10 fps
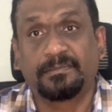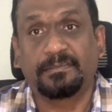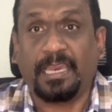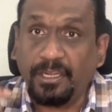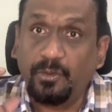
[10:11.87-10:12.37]

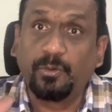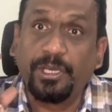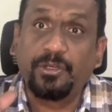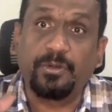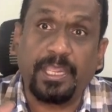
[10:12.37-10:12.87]
and you
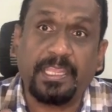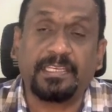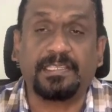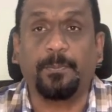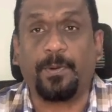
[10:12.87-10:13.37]
need to take
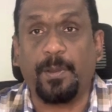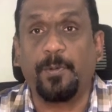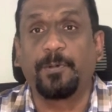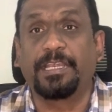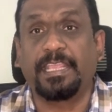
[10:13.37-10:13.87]
some
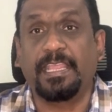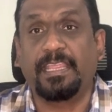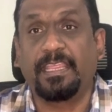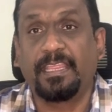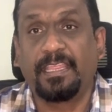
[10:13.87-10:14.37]

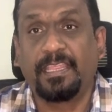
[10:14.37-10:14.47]
probability